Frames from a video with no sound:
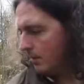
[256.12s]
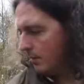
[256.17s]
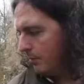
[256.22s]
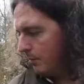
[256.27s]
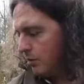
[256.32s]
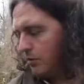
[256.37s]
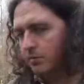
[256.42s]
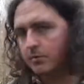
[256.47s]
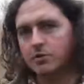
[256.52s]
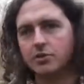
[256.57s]

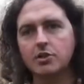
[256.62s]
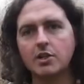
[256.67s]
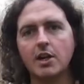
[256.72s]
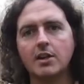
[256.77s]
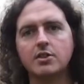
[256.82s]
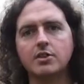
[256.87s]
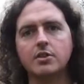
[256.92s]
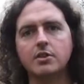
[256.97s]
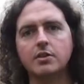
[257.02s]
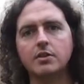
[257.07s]
For some
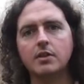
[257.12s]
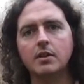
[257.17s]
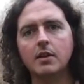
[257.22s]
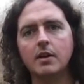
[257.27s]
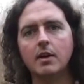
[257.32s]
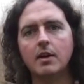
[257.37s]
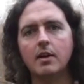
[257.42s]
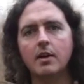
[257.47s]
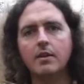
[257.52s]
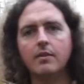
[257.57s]
suggestions,
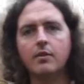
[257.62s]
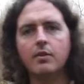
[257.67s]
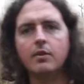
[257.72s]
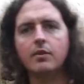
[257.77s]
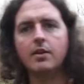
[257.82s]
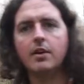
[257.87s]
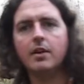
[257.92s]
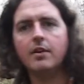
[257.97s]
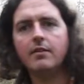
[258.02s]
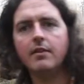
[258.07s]
if you can
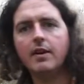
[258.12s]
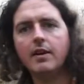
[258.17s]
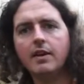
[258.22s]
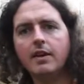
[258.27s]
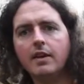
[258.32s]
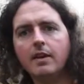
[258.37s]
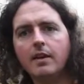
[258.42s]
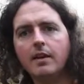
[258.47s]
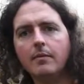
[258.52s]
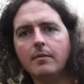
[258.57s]
think of
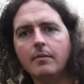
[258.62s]
any